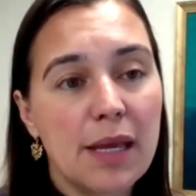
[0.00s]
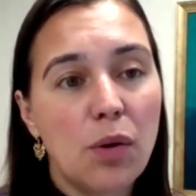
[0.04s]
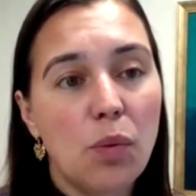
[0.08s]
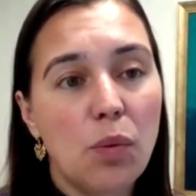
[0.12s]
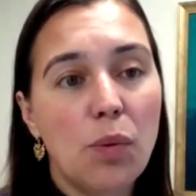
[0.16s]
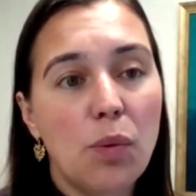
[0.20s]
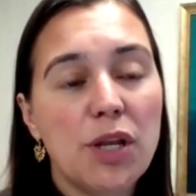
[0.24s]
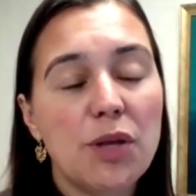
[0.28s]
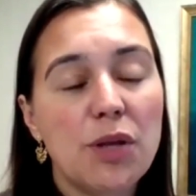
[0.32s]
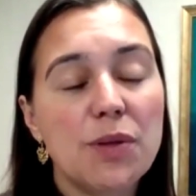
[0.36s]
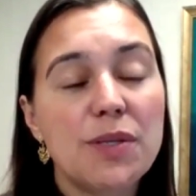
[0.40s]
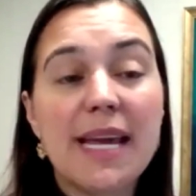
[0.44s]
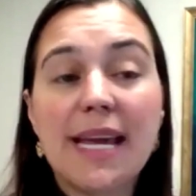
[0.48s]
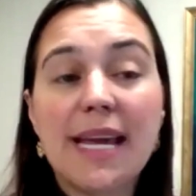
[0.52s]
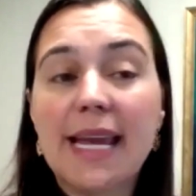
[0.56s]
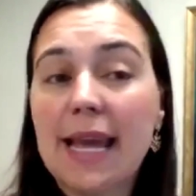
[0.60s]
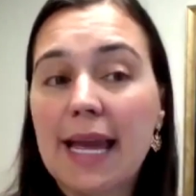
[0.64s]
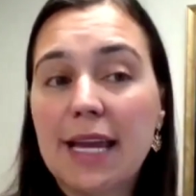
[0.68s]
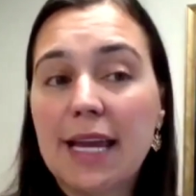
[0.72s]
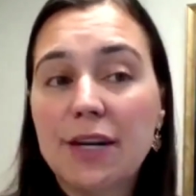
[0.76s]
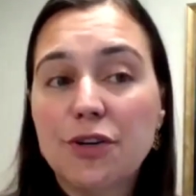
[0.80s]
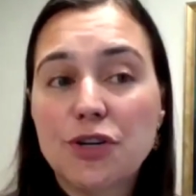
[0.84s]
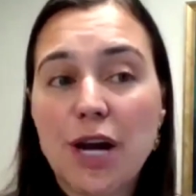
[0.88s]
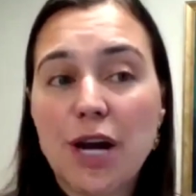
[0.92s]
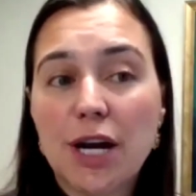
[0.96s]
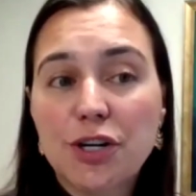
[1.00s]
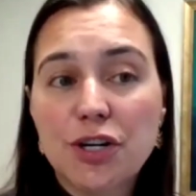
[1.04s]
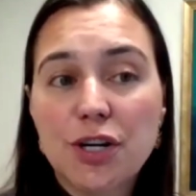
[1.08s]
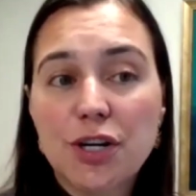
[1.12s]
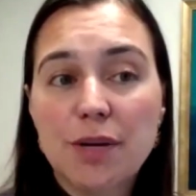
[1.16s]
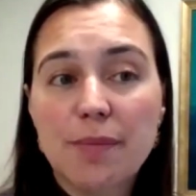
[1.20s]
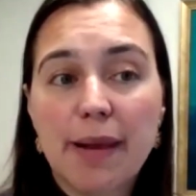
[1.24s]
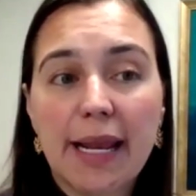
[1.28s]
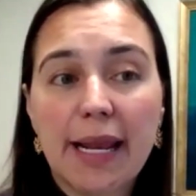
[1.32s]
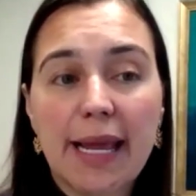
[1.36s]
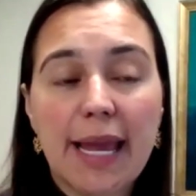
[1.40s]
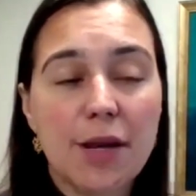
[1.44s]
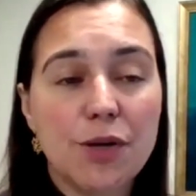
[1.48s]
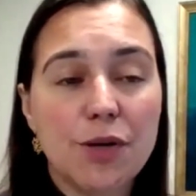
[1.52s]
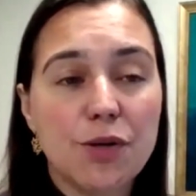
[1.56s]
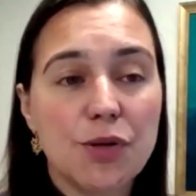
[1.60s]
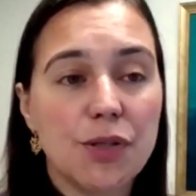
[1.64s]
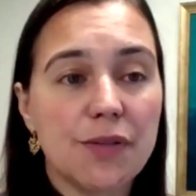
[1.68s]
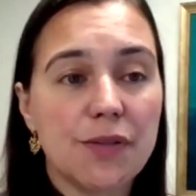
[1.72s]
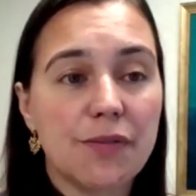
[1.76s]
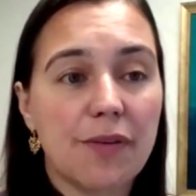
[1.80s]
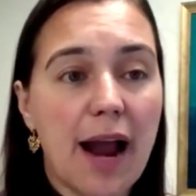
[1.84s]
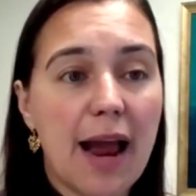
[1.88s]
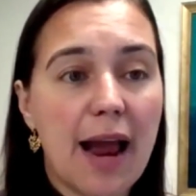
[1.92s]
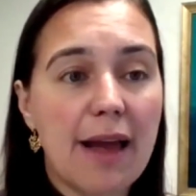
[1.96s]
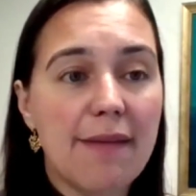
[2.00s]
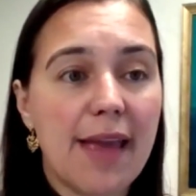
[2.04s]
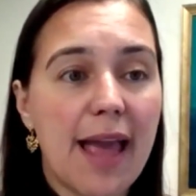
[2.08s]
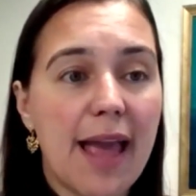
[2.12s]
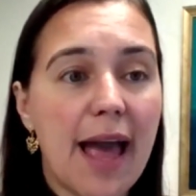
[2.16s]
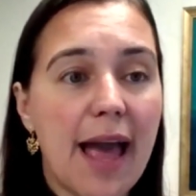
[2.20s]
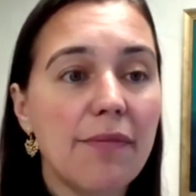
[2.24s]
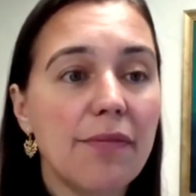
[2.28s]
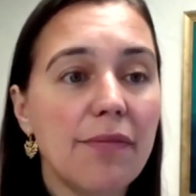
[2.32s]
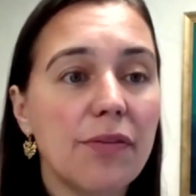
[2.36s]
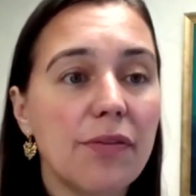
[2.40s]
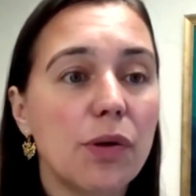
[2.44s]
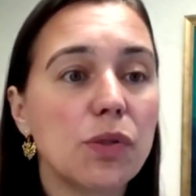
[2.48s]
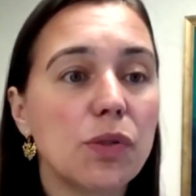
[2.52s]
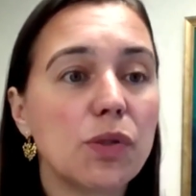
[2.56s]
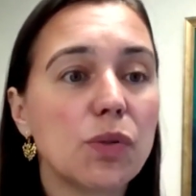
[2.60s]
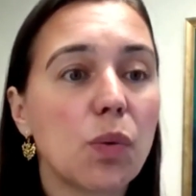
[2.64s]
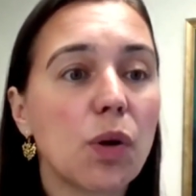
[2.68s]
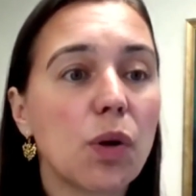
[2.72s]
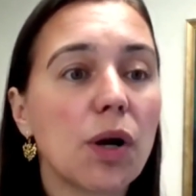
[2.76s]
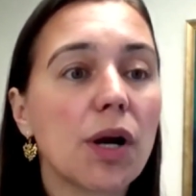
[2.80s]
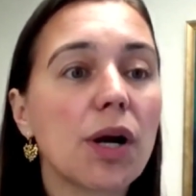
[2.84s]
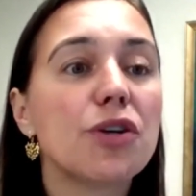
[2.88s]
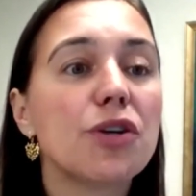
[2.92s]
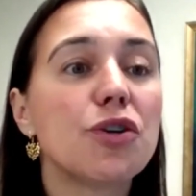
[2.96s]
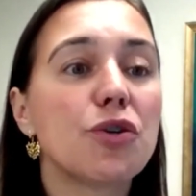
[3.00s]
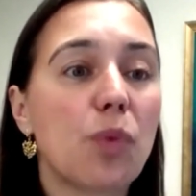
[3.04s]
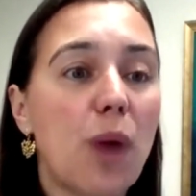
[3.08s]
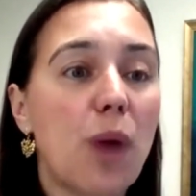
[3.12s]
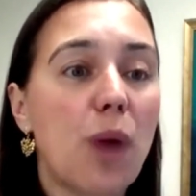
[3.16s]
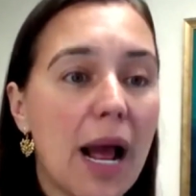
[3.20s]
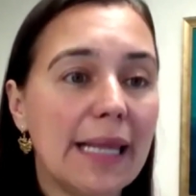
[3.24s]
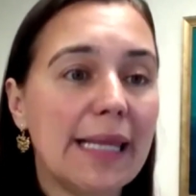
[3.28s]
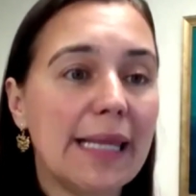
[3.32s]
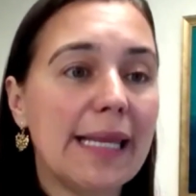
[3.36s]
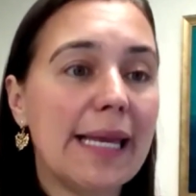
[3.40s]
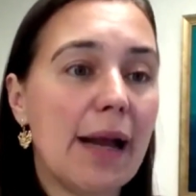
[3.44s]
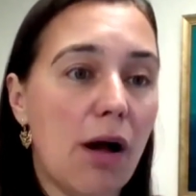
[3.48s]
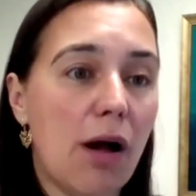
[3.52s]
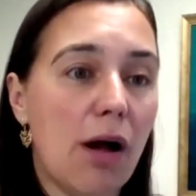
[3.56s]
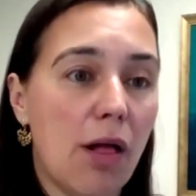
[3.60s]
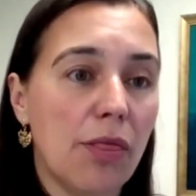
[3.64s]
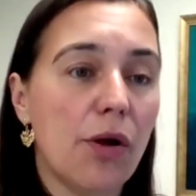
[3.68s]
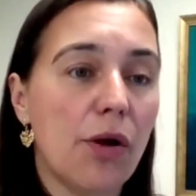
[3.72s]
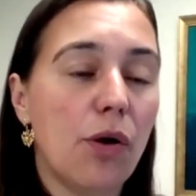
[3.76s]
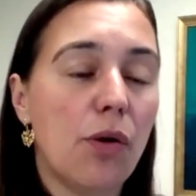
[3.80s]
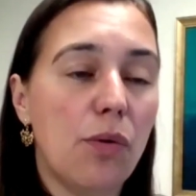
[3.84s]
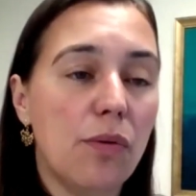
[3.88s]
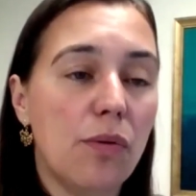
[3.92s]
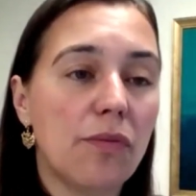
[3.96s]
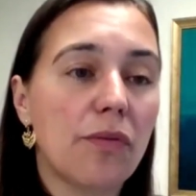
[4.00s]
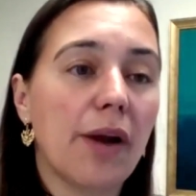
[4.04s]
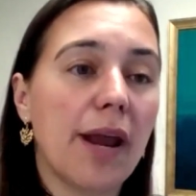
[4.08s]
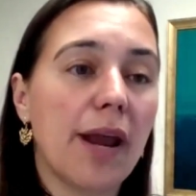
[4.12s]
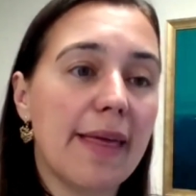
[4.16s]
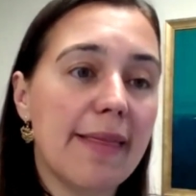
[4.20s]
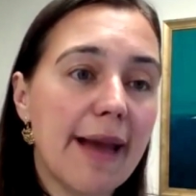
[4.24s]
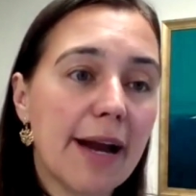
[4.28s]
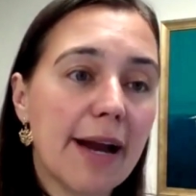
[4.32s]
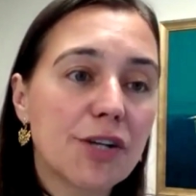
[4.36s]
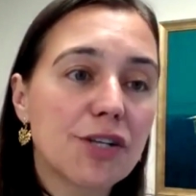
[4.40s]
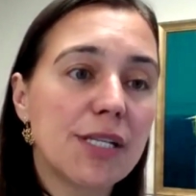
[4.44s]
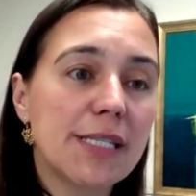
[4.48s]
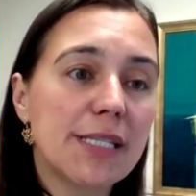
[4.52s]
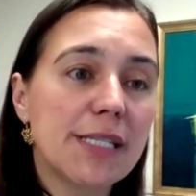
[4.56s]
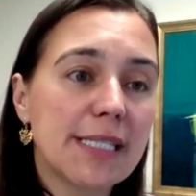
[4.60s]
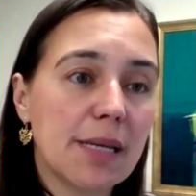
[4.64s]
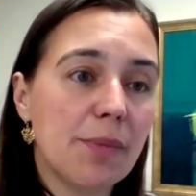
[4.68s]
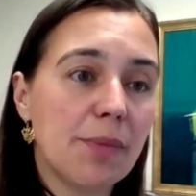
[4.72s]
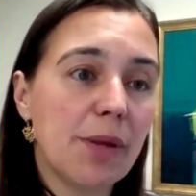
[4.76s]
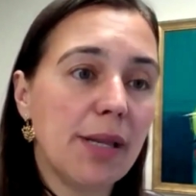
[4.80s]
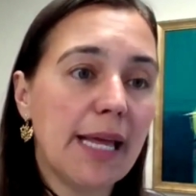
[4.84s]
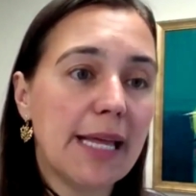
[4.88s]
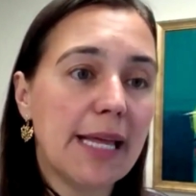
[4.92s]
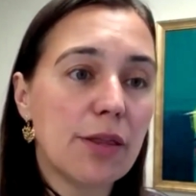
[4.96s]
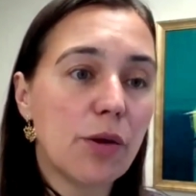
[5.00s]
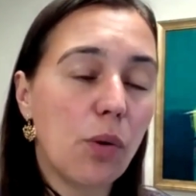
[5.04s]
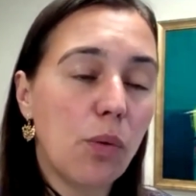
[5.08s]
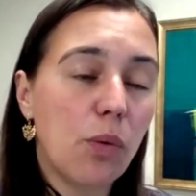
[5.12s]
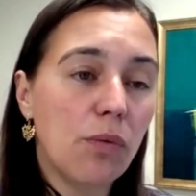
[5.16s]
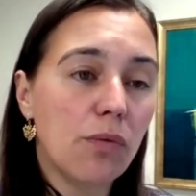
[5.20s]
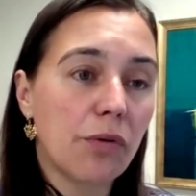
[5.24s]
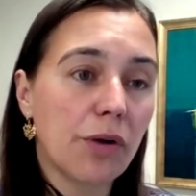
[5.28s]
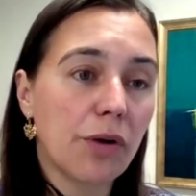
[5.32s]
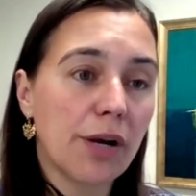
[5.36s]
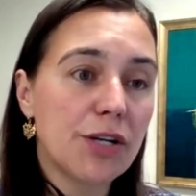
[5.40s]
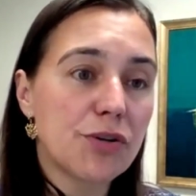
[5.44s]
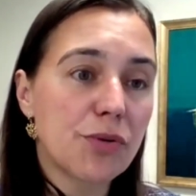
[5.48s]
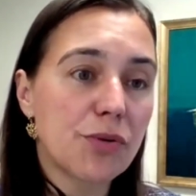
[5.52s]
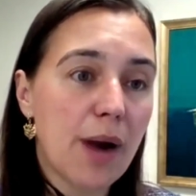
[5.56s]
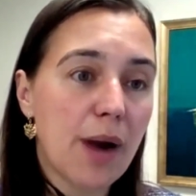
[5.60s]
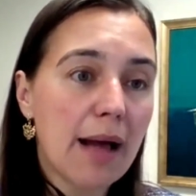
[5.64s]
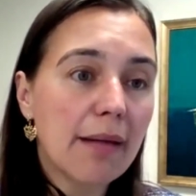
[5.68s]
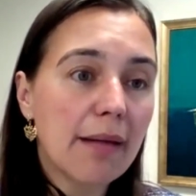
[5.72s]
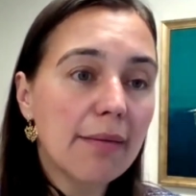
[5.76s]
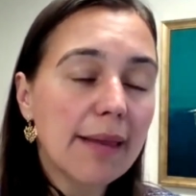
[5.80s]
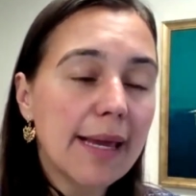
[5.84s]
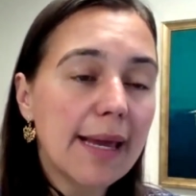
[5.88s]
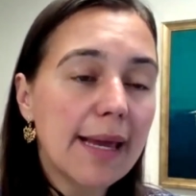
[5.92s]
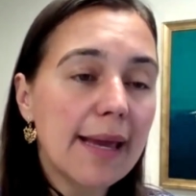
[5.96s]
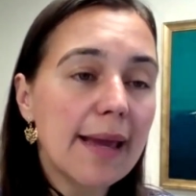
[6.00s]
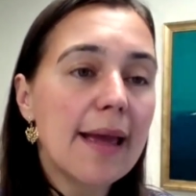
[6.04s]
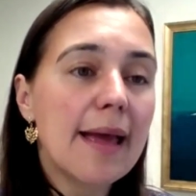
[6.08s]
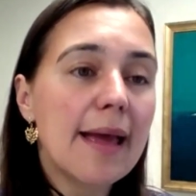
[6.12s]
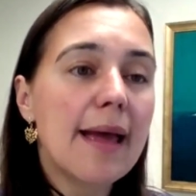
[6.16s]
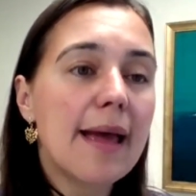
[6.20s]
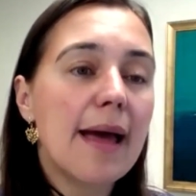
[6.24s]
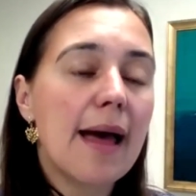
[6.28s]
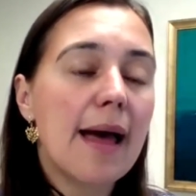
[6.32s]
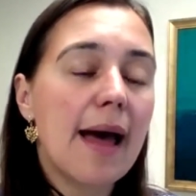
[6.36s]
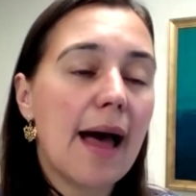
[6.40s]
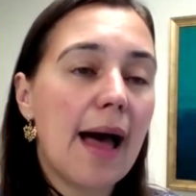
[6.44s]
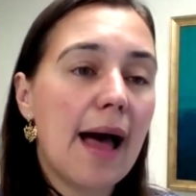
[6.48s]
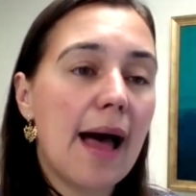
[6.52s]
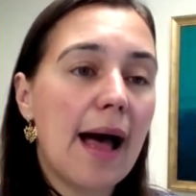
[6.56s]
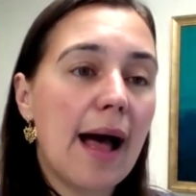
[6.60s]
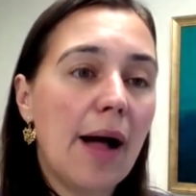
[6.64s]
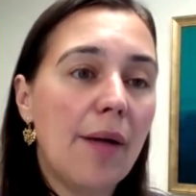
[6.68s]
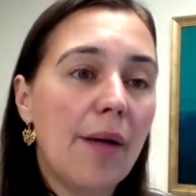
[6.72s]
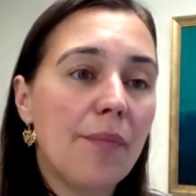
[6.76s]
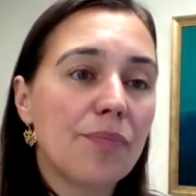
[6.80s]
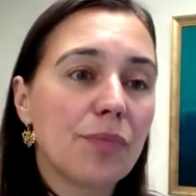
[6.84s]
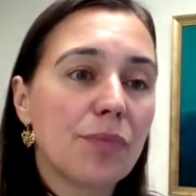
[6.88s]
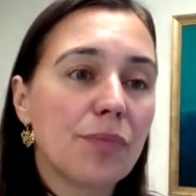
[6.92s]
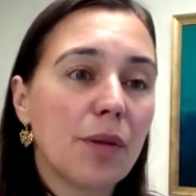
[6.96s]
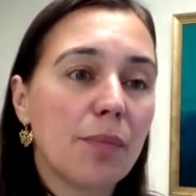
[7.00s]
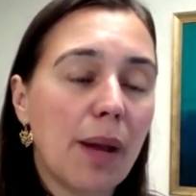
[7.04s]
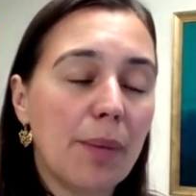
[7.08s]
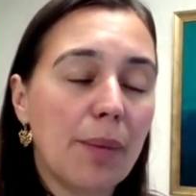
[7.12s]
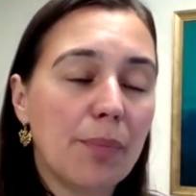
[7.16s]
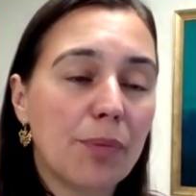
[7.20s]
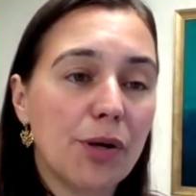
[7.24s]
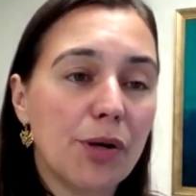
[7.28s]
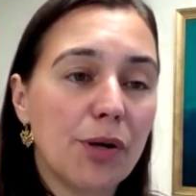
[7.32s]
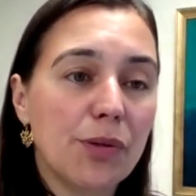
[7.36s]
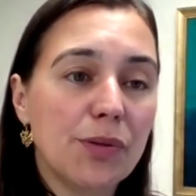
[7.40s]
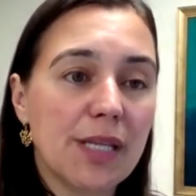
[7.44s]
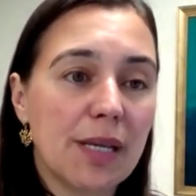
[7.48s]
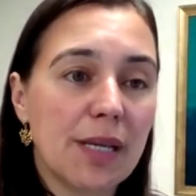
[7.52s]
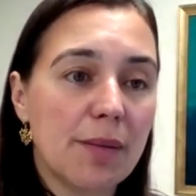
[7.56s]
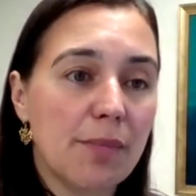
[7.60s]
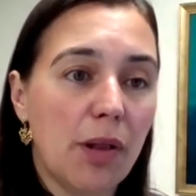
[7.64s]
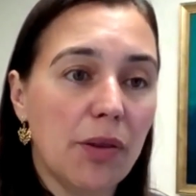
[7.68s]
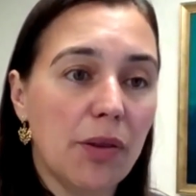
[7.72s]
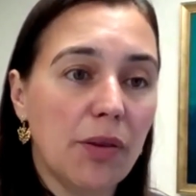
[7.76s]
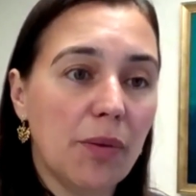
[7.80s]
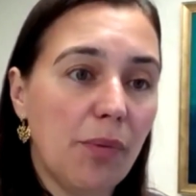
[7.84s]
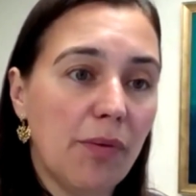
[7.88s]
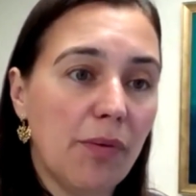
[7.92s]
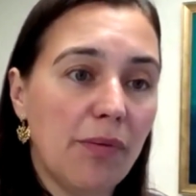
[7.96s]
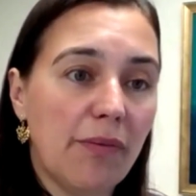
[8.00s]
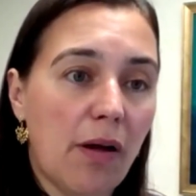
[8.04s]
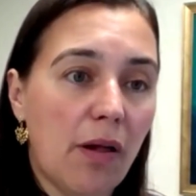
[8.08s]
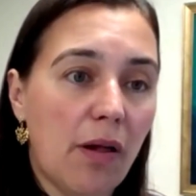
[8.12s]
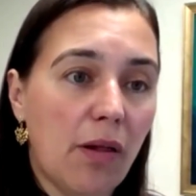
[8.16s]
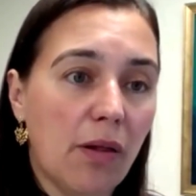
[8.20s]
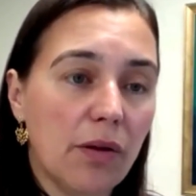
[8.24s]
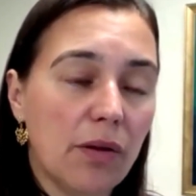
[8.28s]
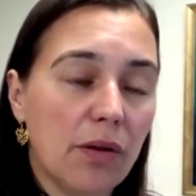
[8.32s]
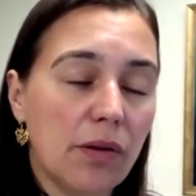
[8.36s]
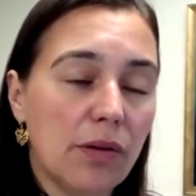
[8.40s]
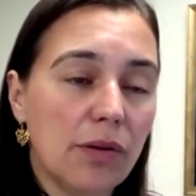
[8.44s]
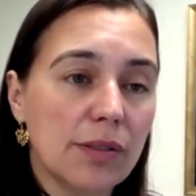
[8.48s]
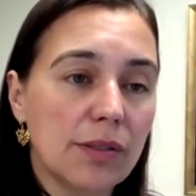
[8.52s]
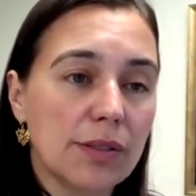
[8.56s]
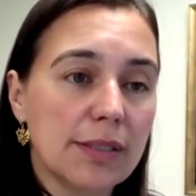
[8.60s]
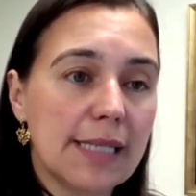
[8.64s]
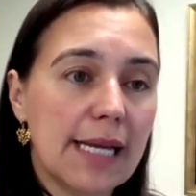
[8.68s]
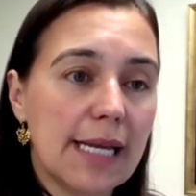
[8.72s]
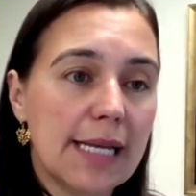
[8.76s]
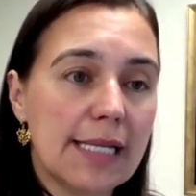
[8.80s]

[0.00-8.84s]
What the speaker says: When you take injection medications for IVF, those work directly on the ovary. They actually stimulate the ovary directly by producing multiple follicles.